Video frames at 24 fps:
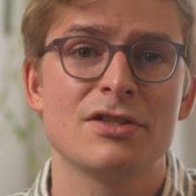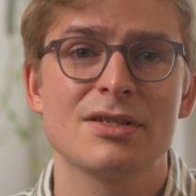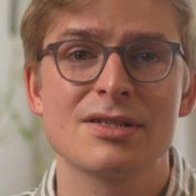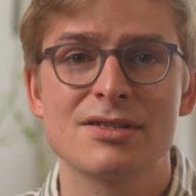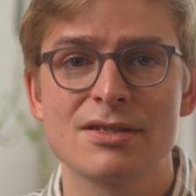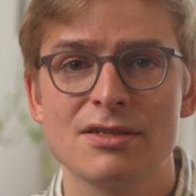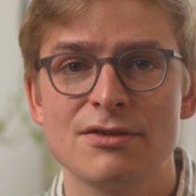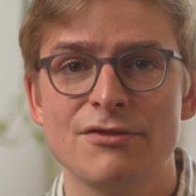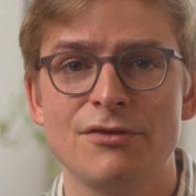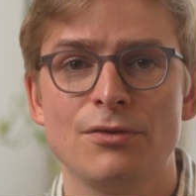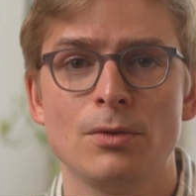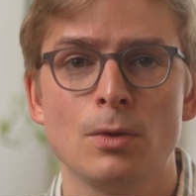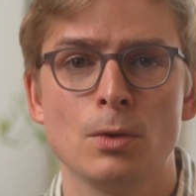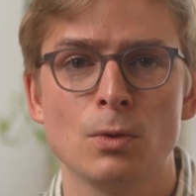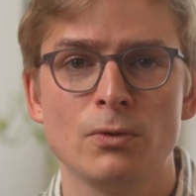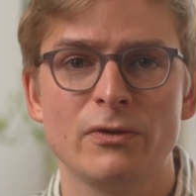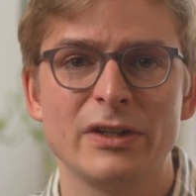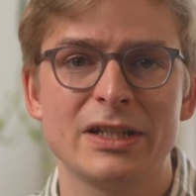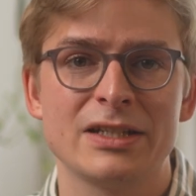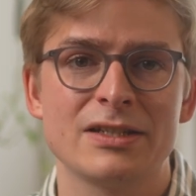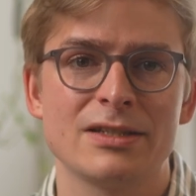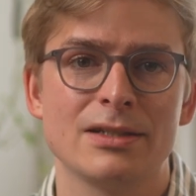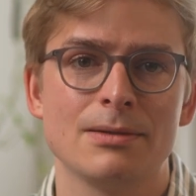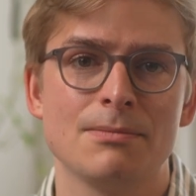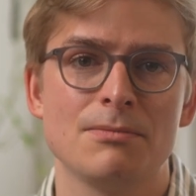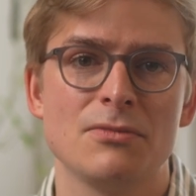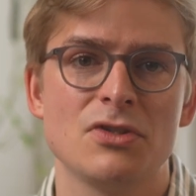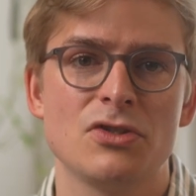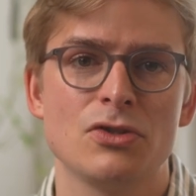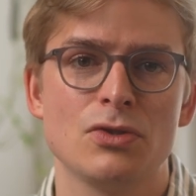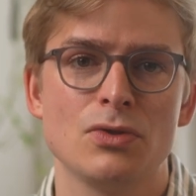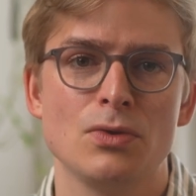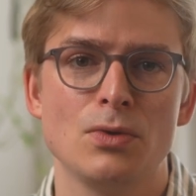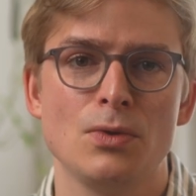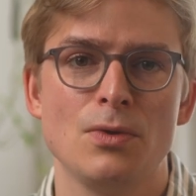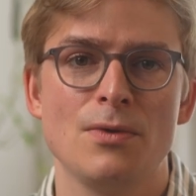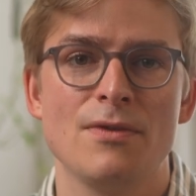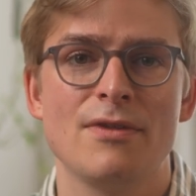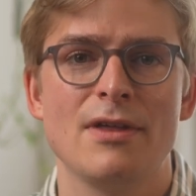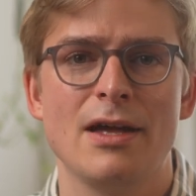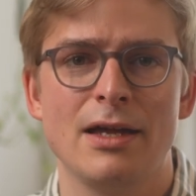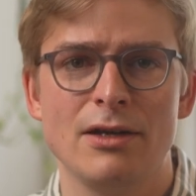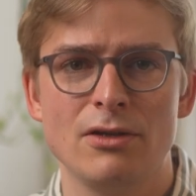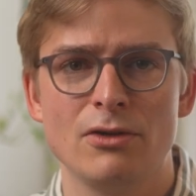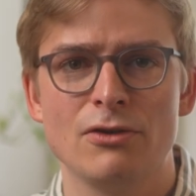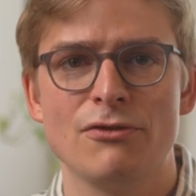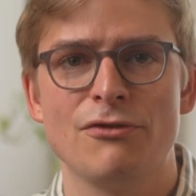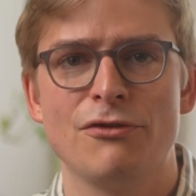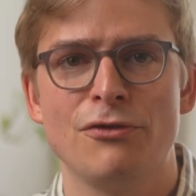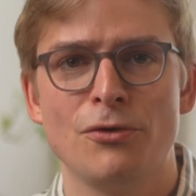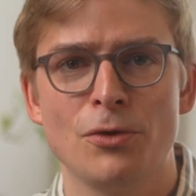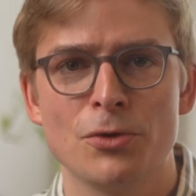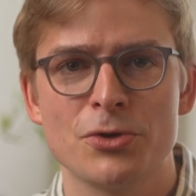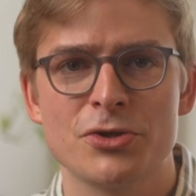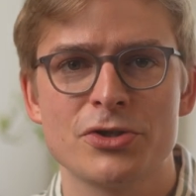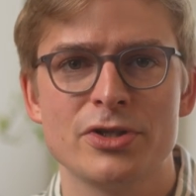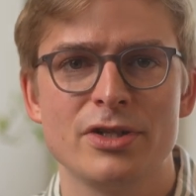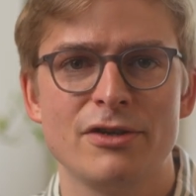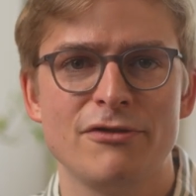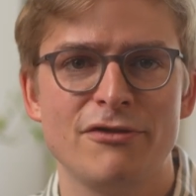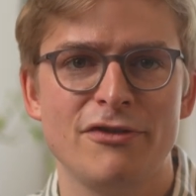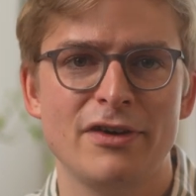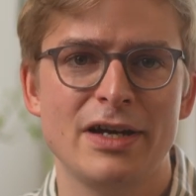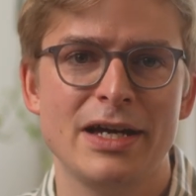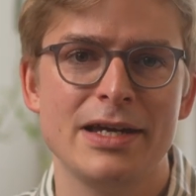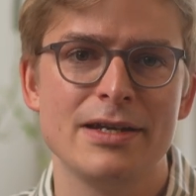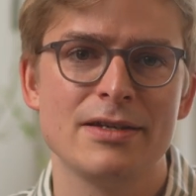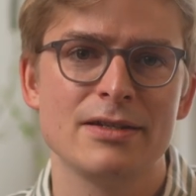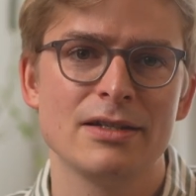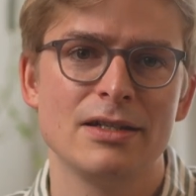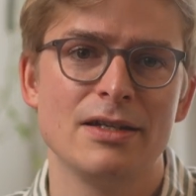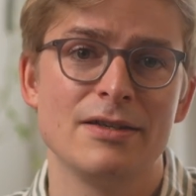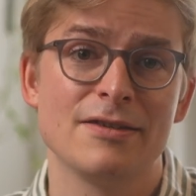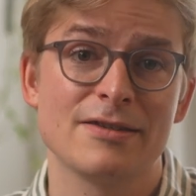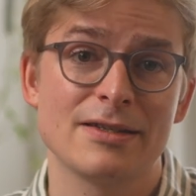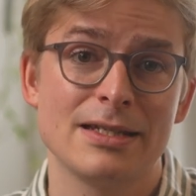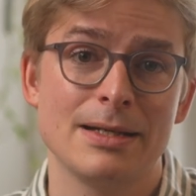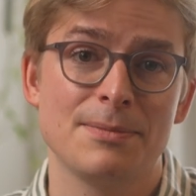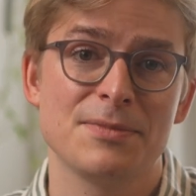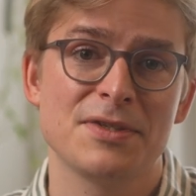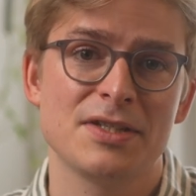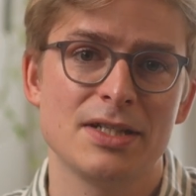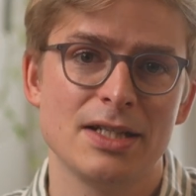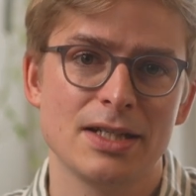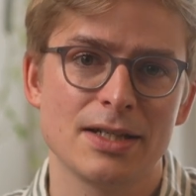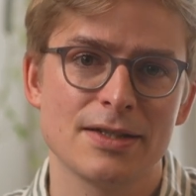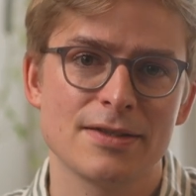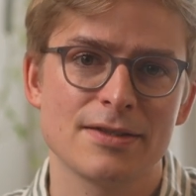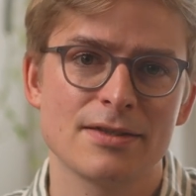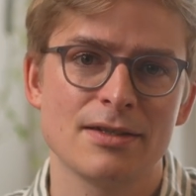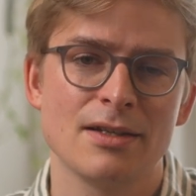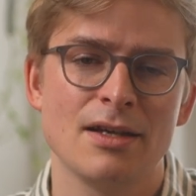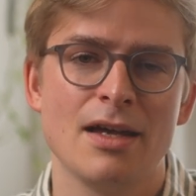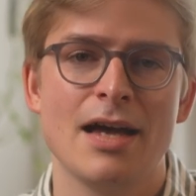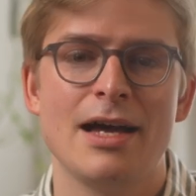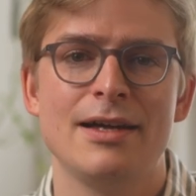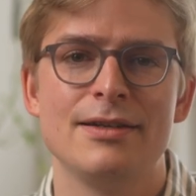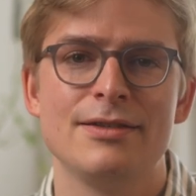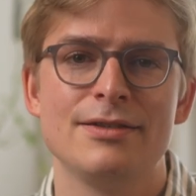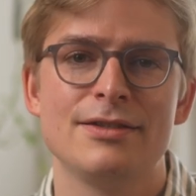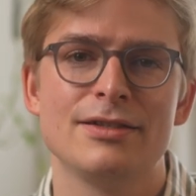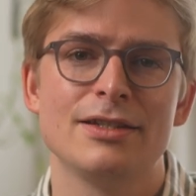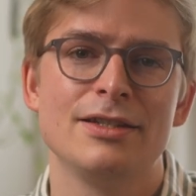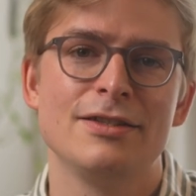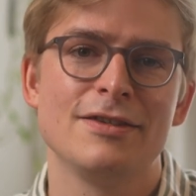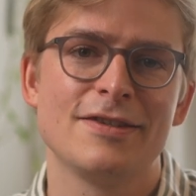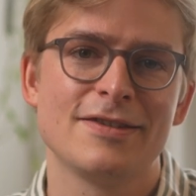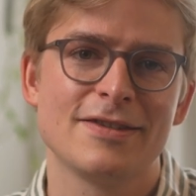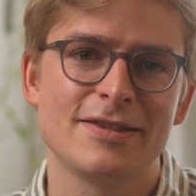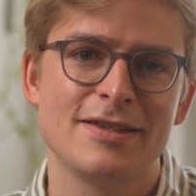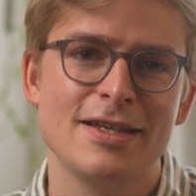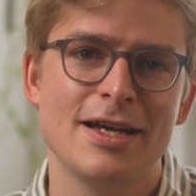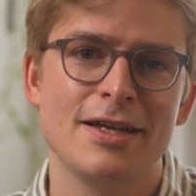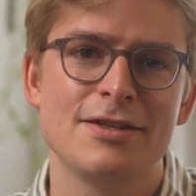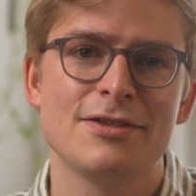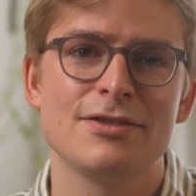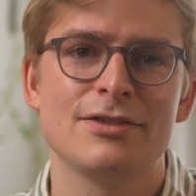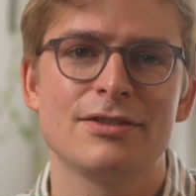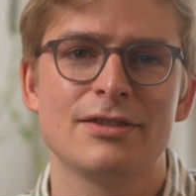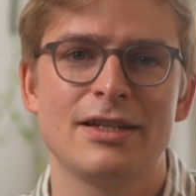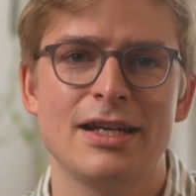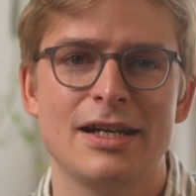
doesn't fall victim to that unfortunate fate in step 6 and instead